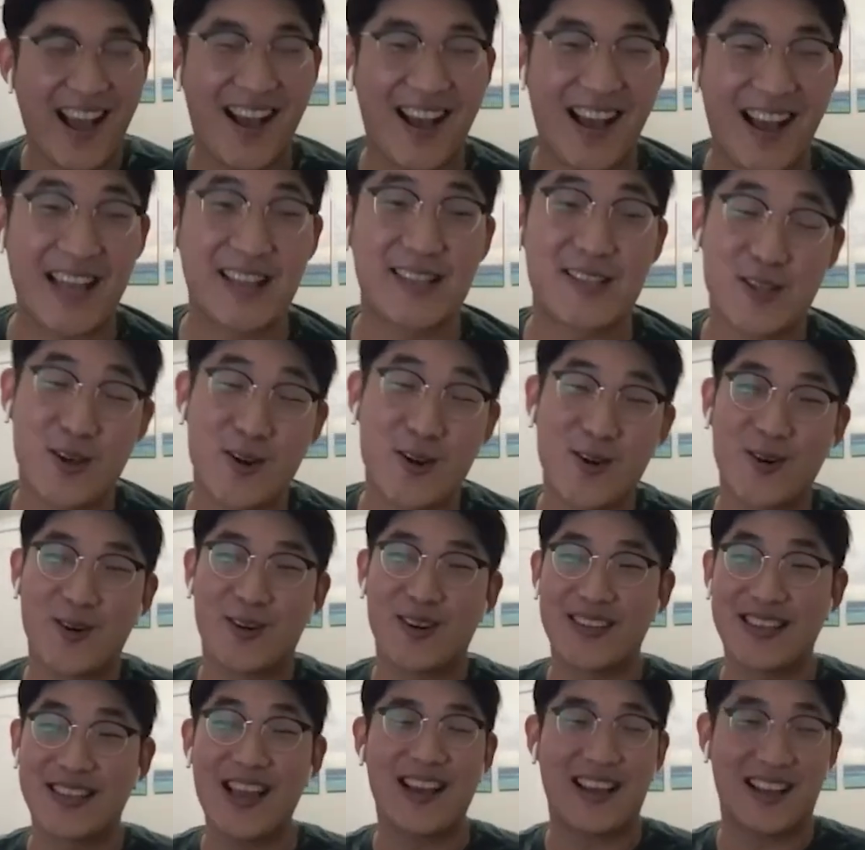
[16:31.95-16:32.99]
Yeah, and
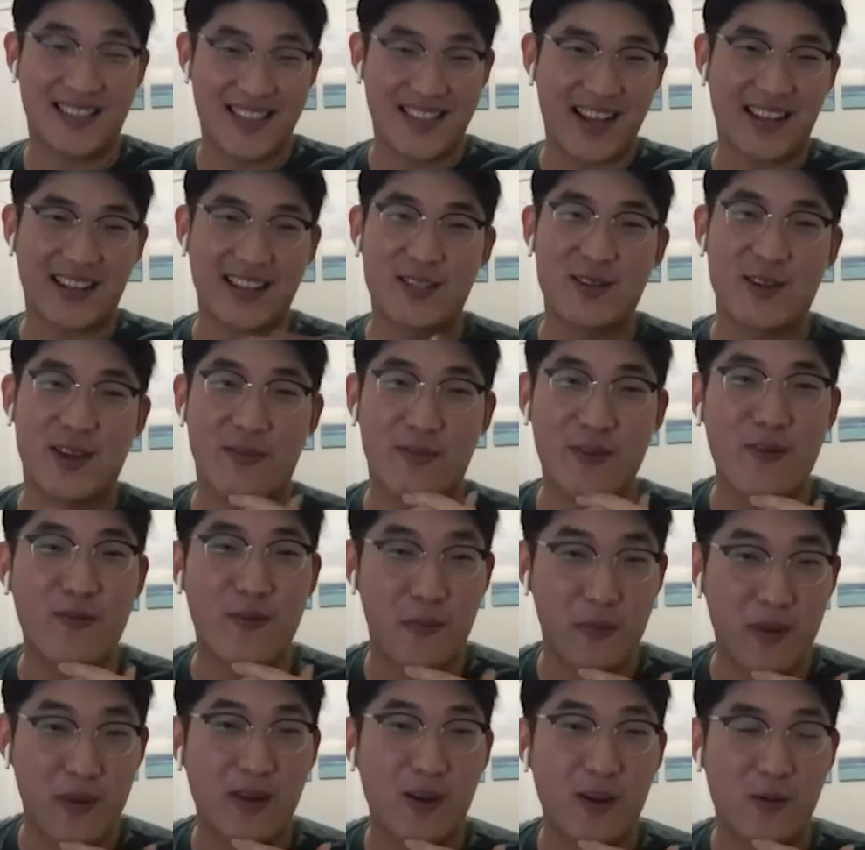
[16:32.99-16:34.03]
so yeah, exactly. So if
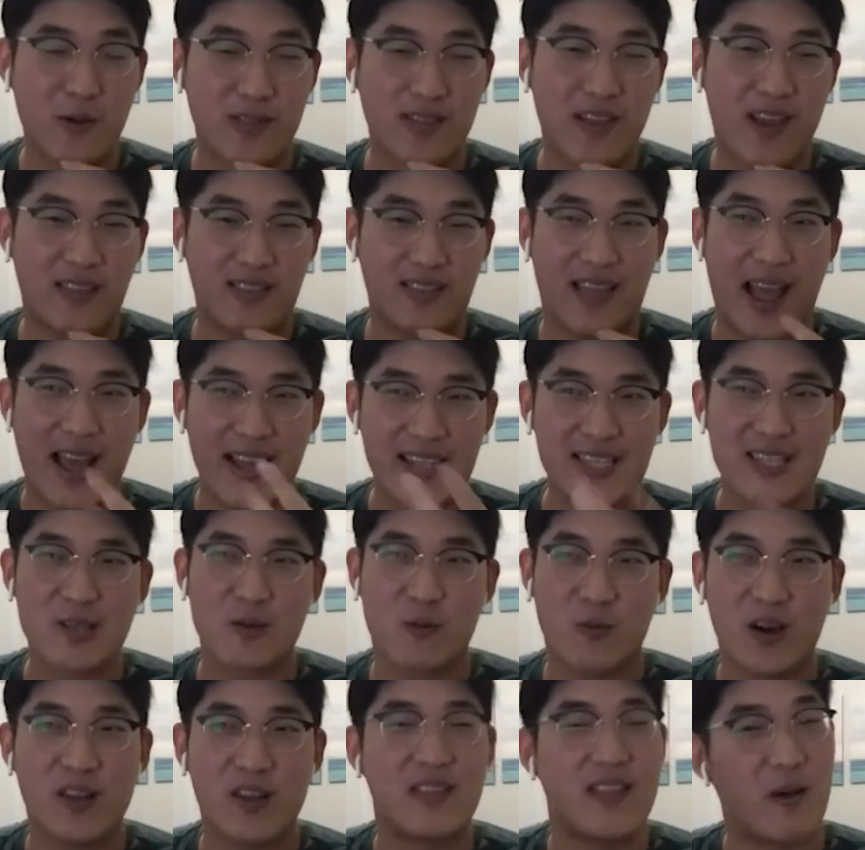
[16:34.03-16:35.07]
you're familiar with that,
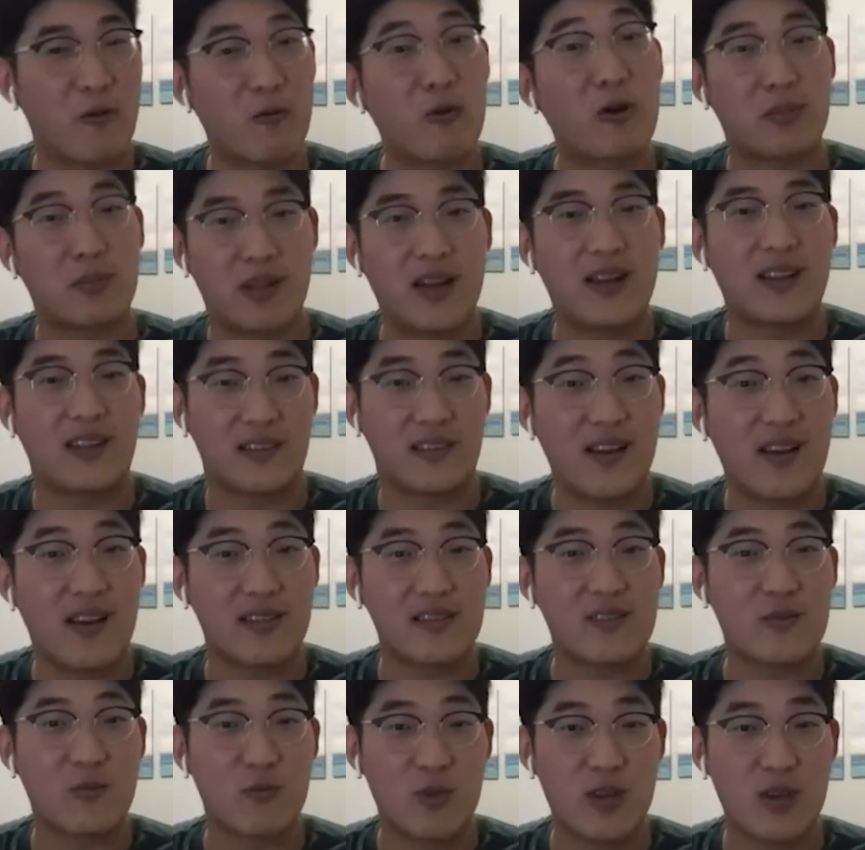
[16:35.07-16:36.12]
that's what network planning
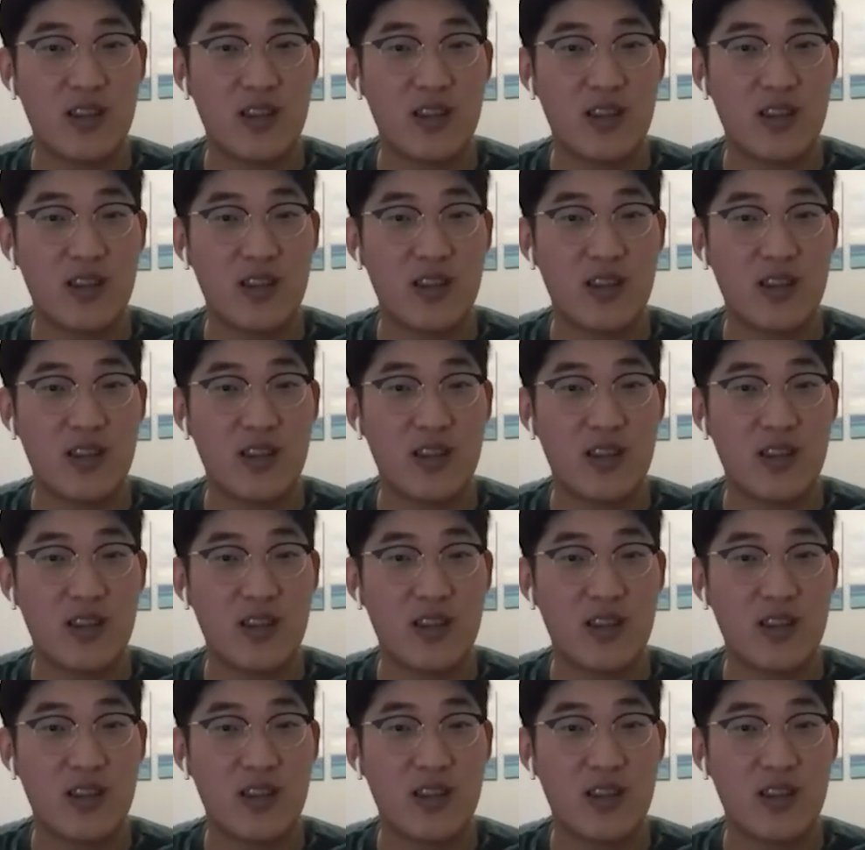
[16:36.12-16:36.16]
does.